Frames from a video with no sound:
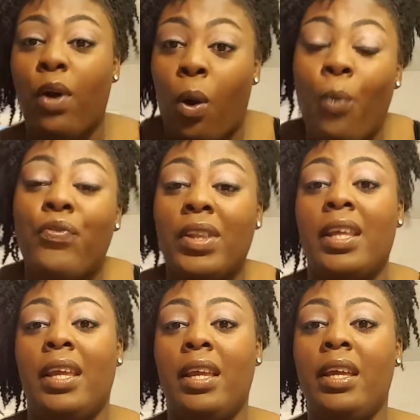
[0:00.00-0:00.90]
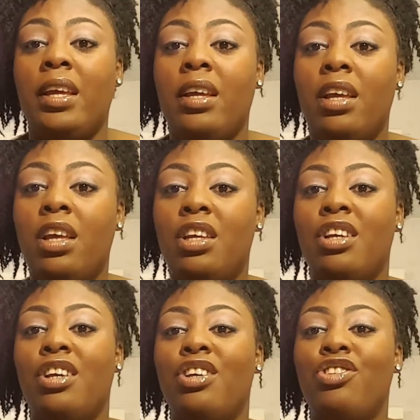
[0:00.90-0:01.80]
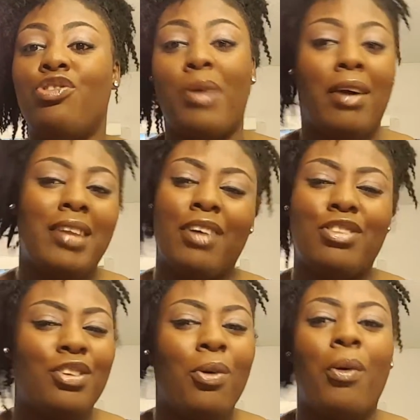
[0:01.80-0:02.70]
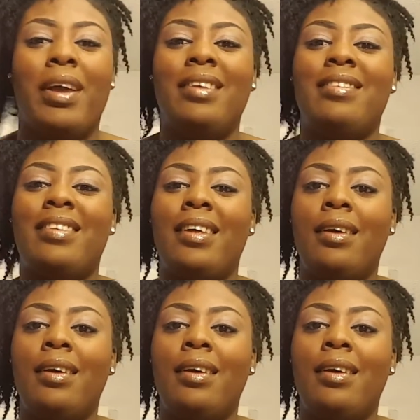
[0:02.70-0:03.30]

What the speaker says: hopefully drown out the noise.